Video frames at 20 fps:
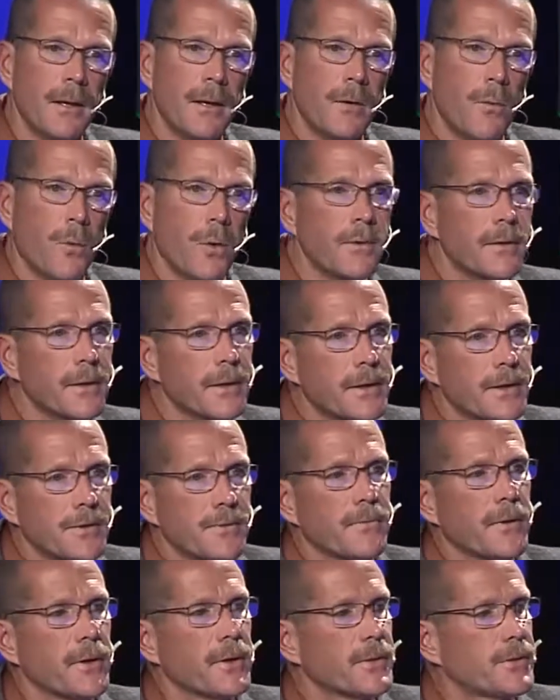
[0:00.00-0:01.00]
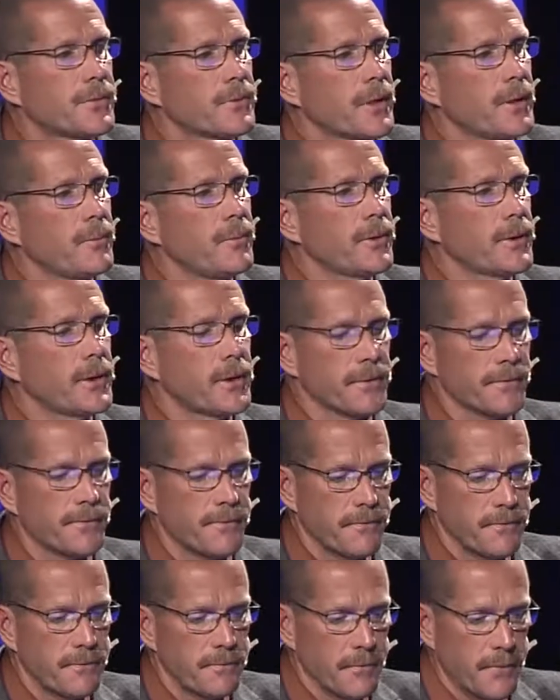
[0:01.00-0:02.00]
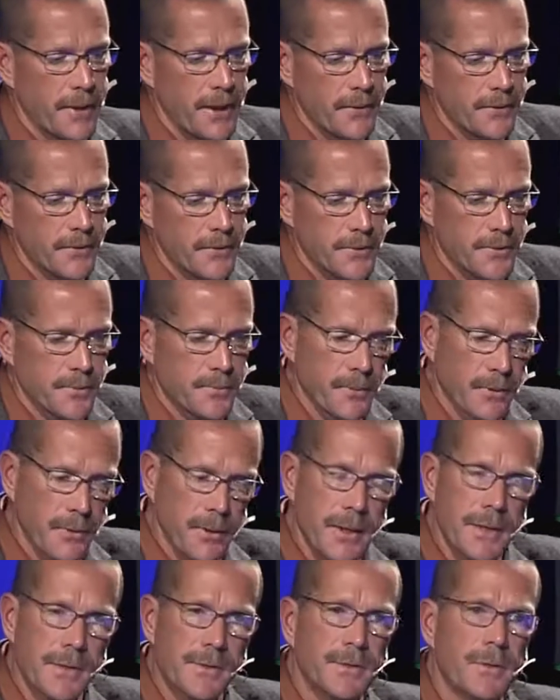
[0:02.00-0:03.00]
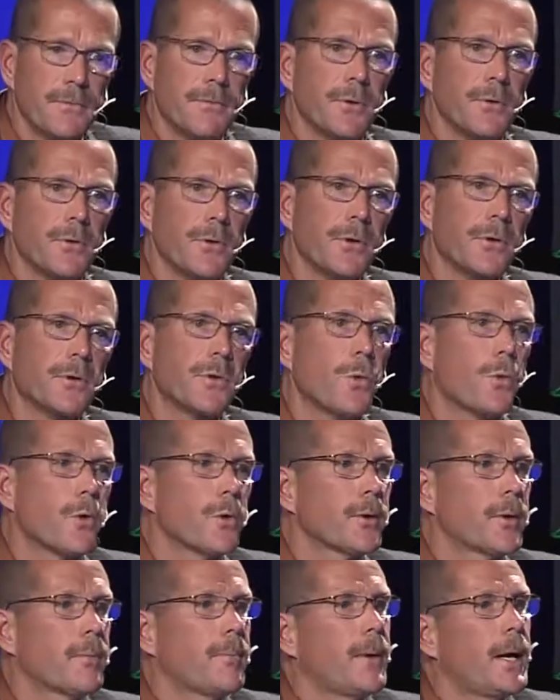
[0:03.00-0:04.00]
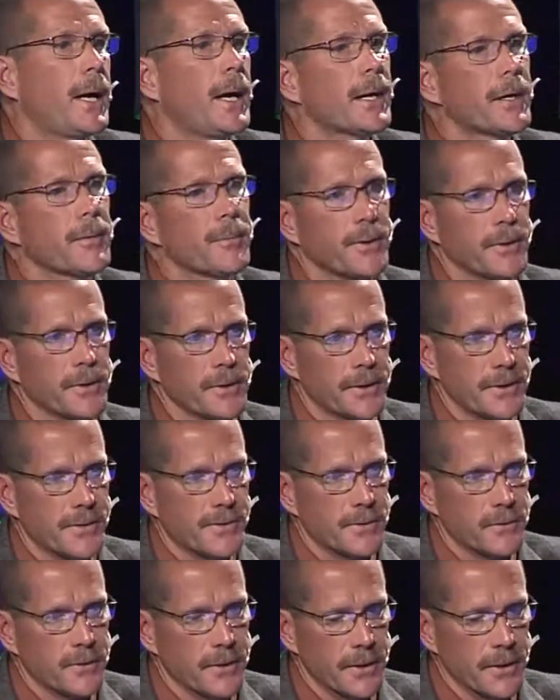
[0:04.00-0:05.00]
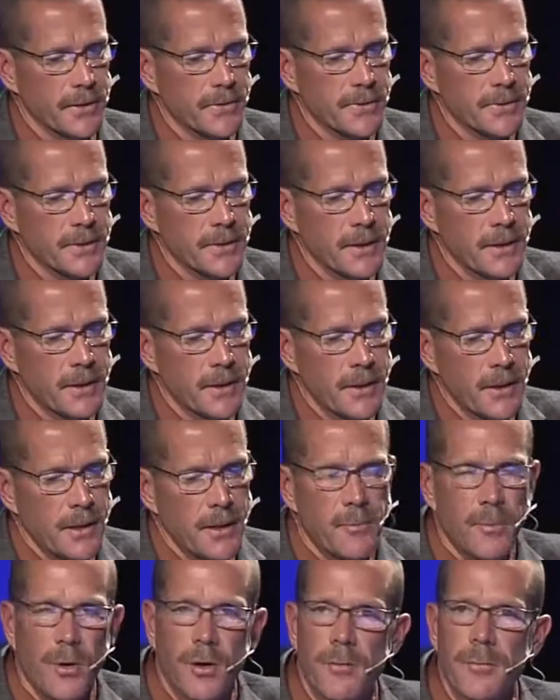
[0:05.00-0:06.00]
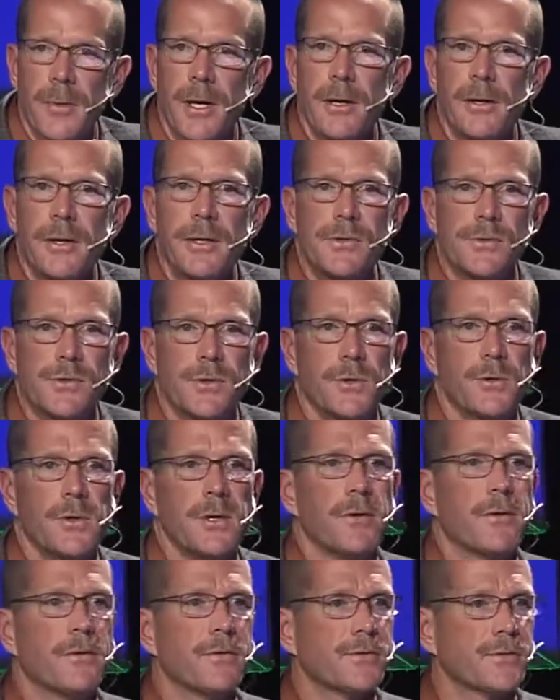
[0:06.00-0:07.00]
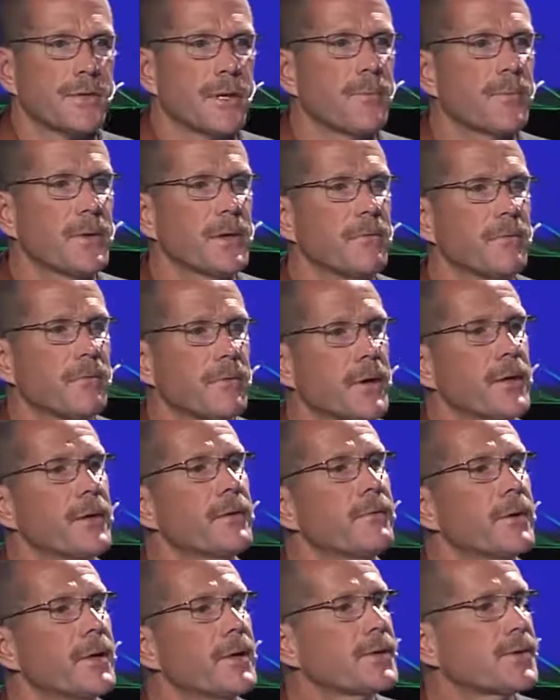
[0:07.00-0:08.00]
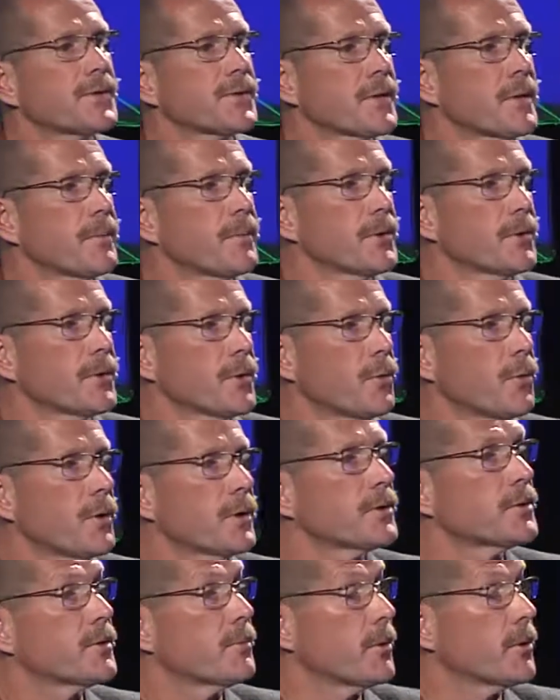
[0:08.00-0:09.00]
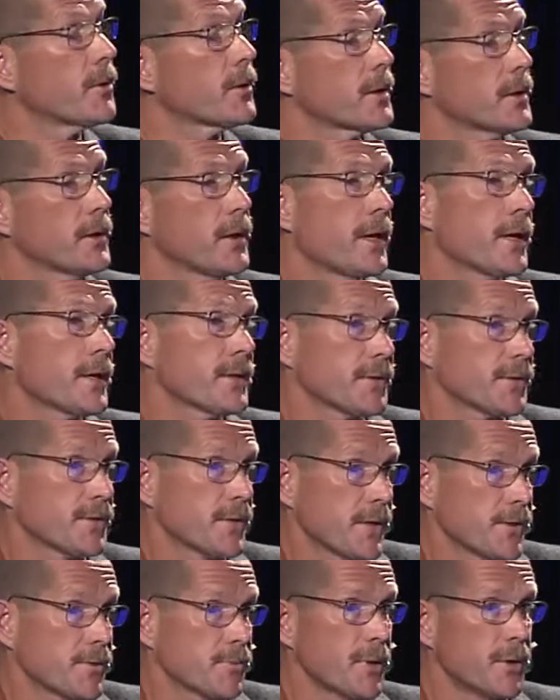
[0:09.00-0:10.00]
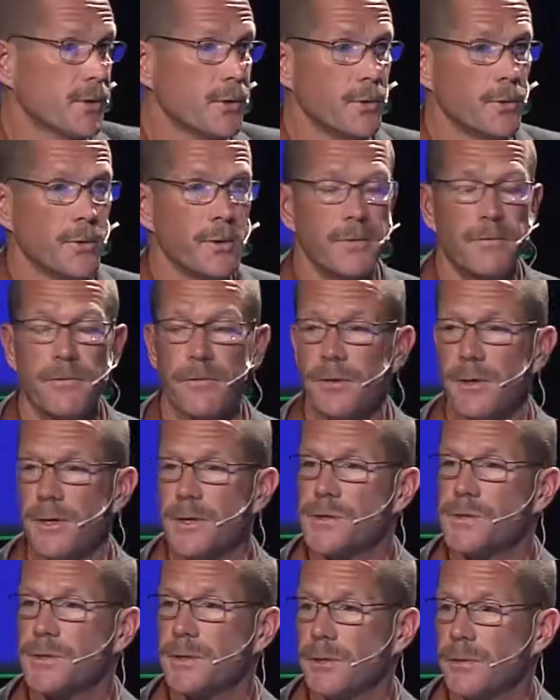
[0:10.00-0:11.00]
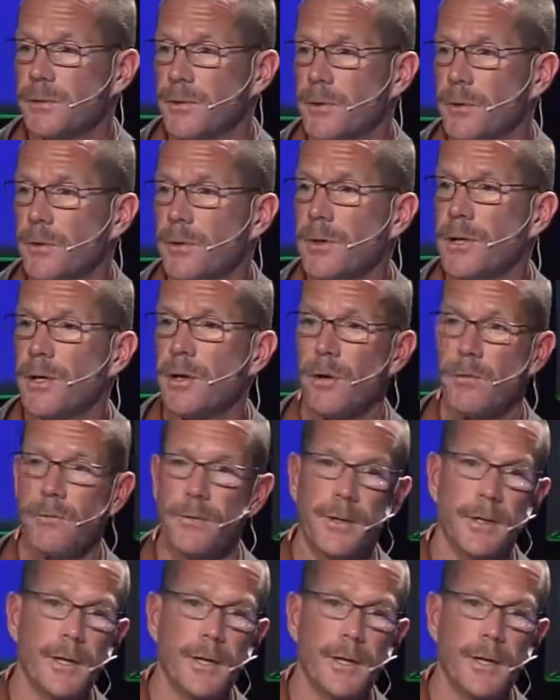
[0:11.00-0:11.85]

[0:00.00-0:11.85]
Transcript: One thing that's very troubling is about this list, if you look toward the bottom of this list, Palmary is doing something very, very similar to what tuberculosis has been doing for us in Illinois over the